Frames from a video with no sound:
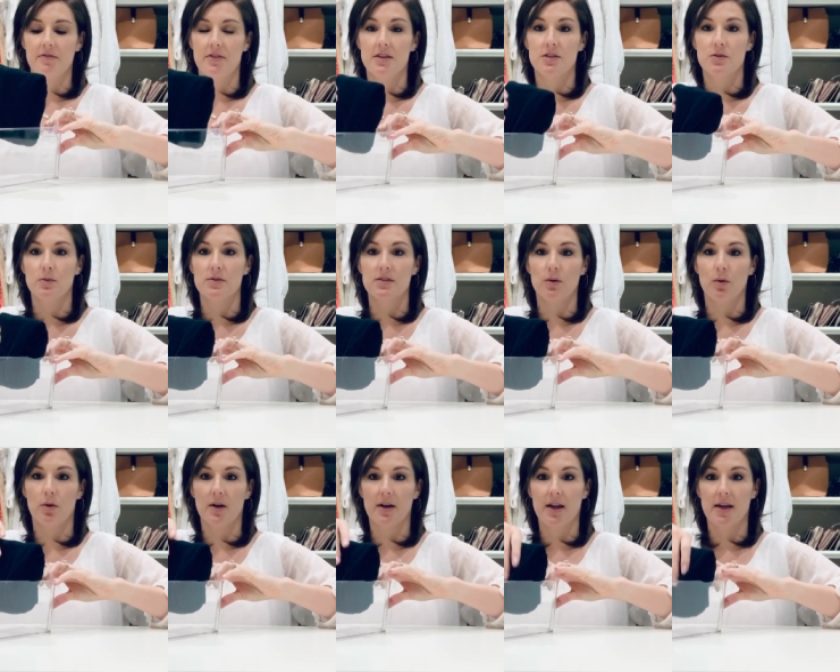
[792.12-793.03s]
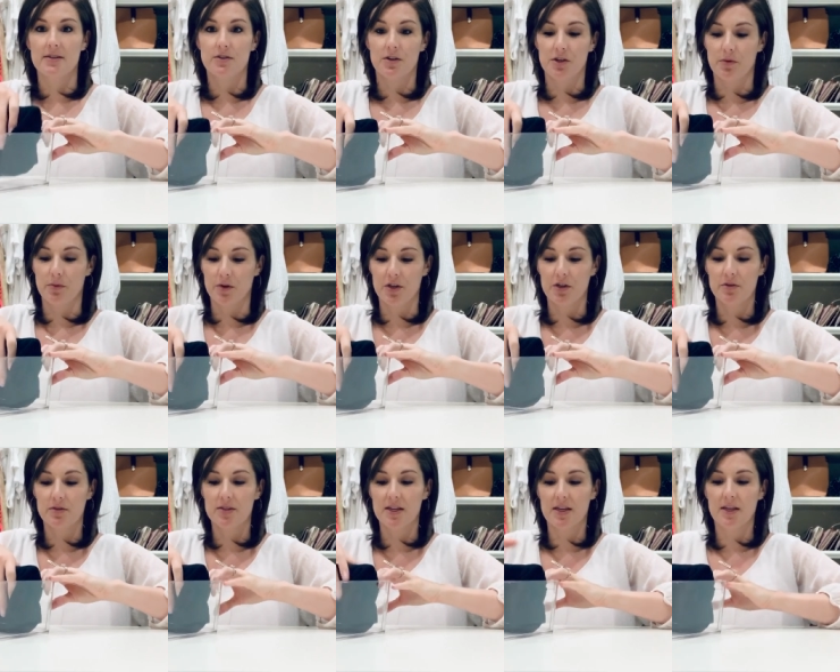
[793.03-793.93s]
this was the organizer you were
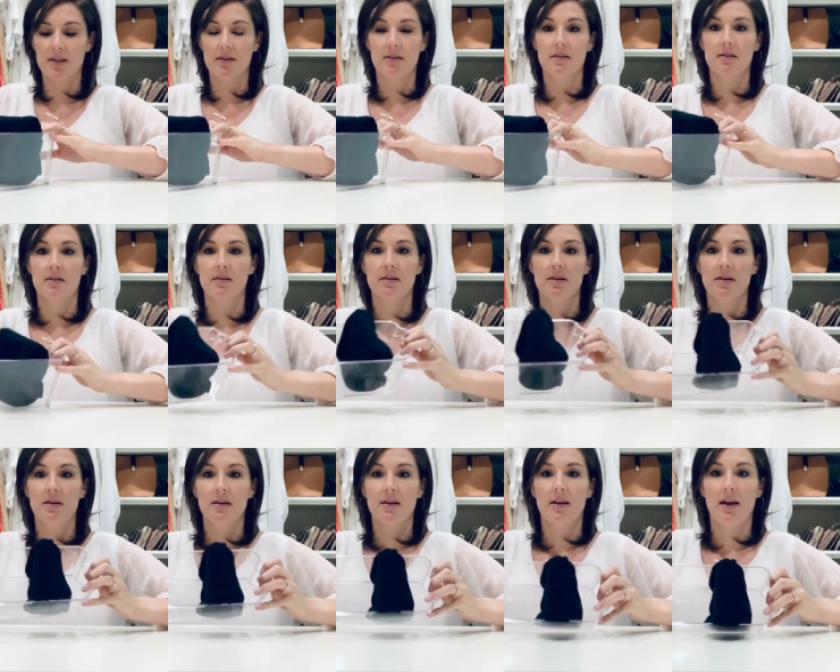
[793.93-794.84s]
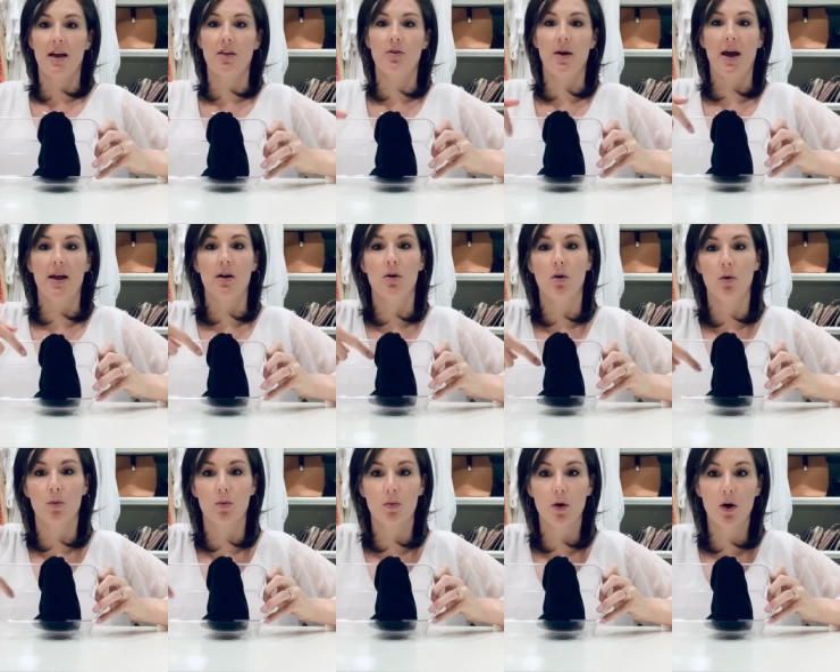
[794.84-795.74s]
using and you had a
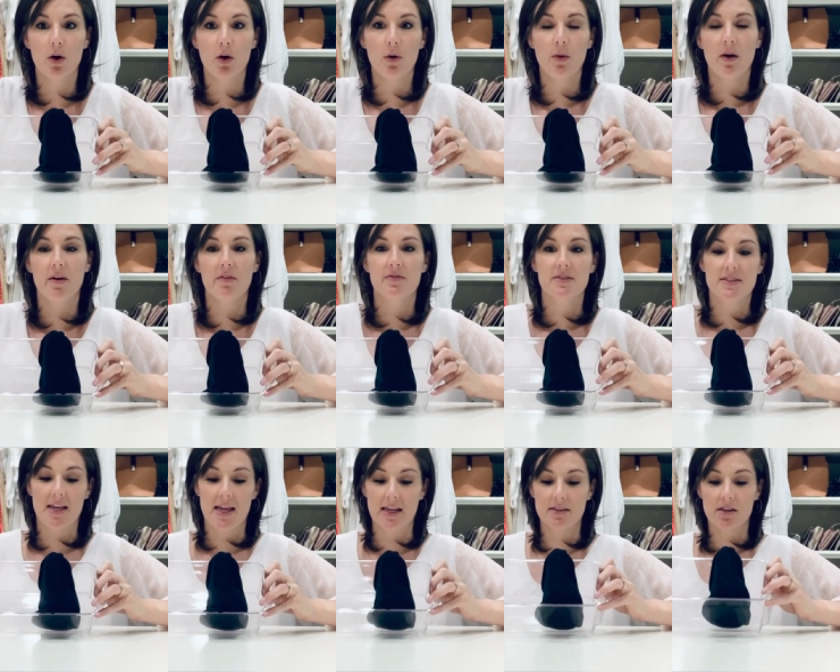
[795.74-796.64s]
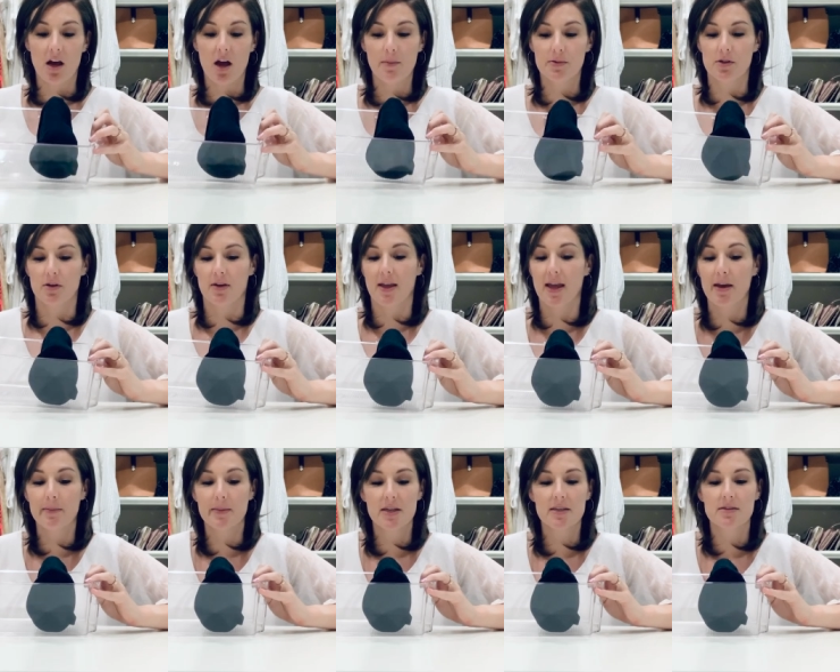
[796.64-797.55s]
whole row of tank tops or
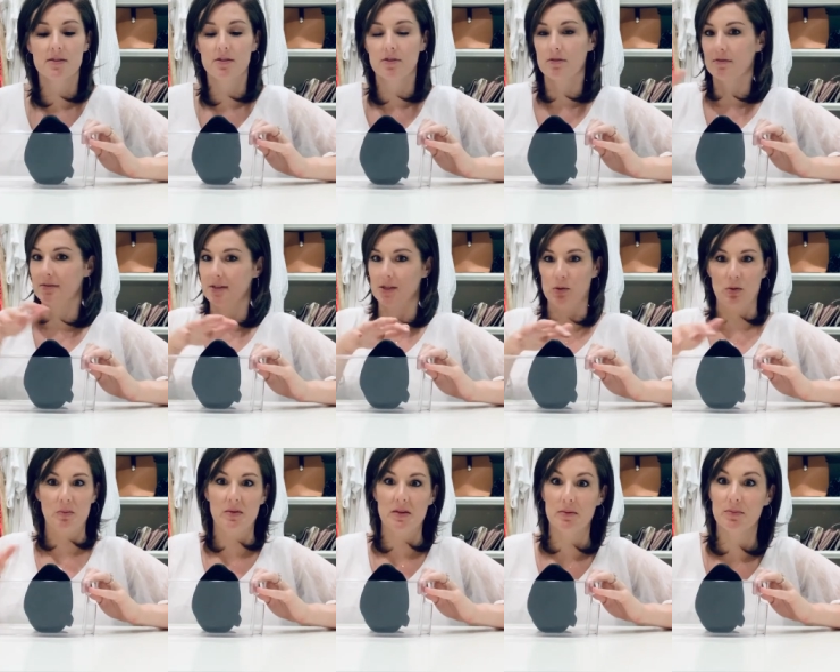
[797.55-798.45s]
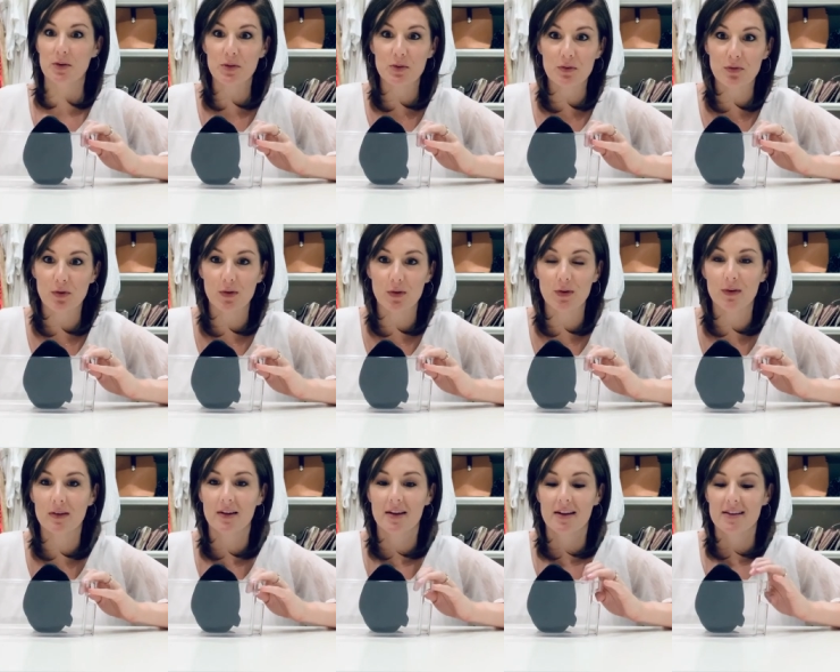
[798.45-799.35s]
camis, this would be a
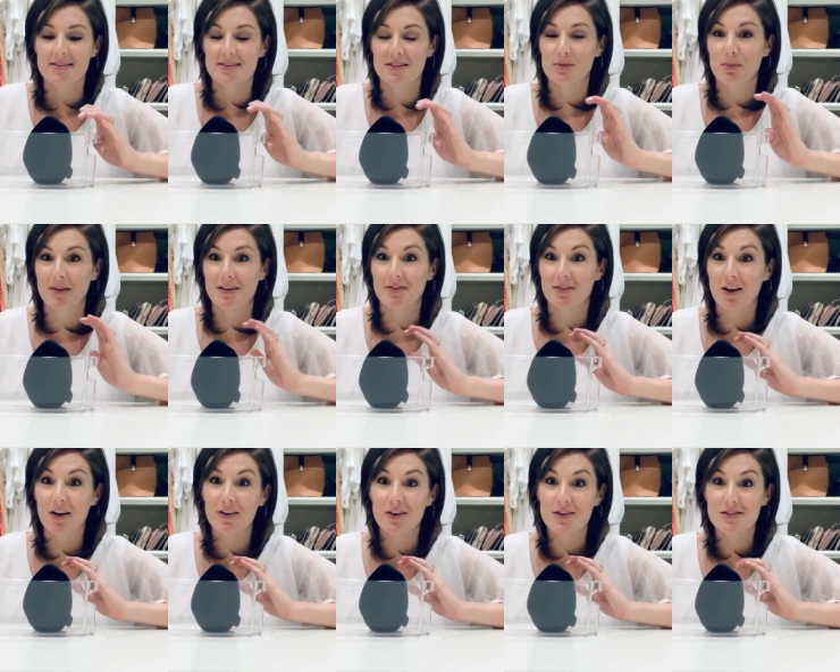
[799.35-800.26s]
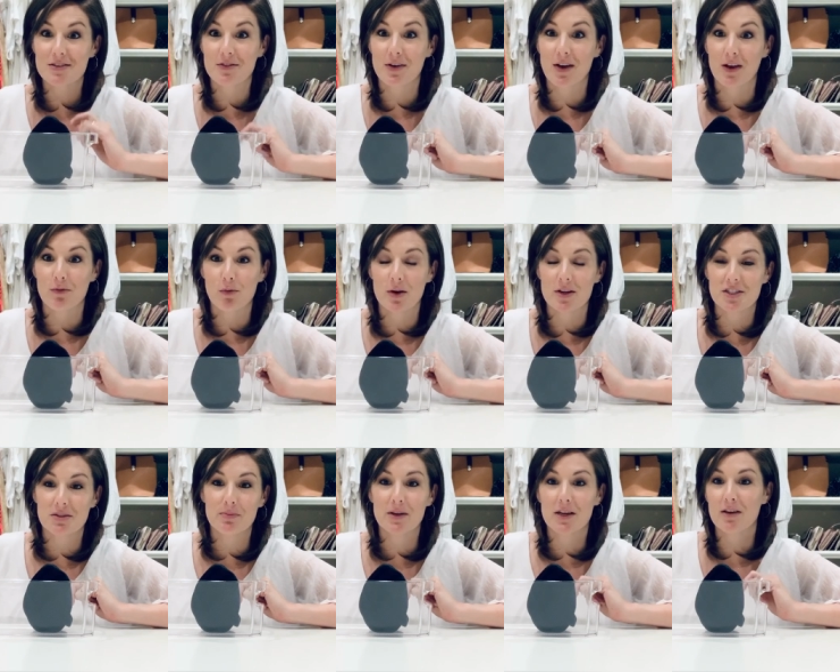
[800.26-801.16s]
beautiful display of colors. If you had Roy
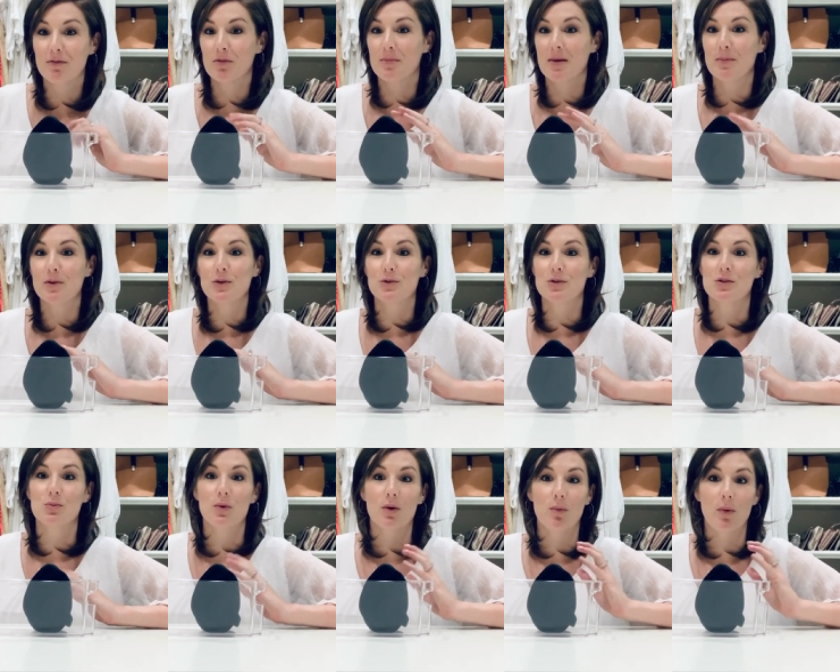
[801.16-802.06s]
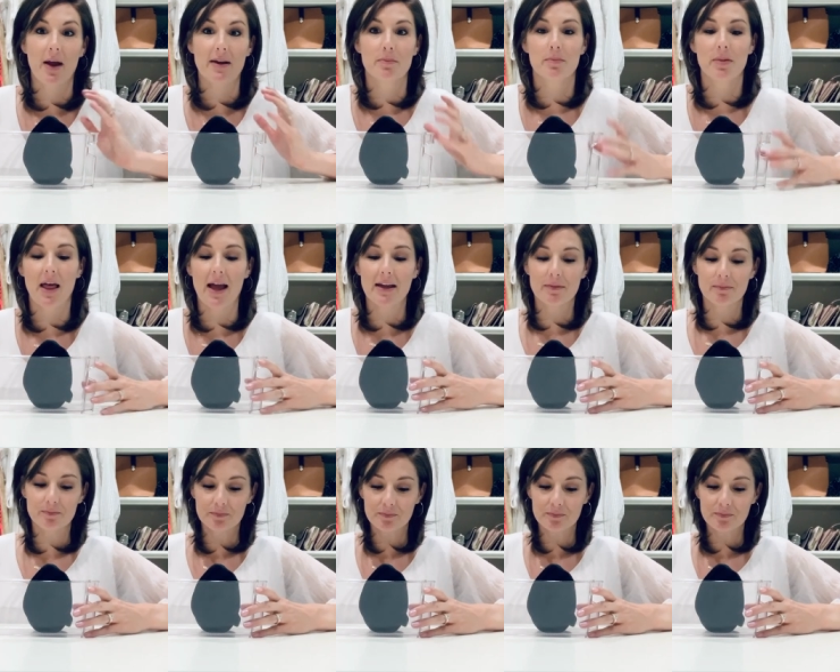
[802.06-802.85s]
G. Biv or maybe you just wear white and black,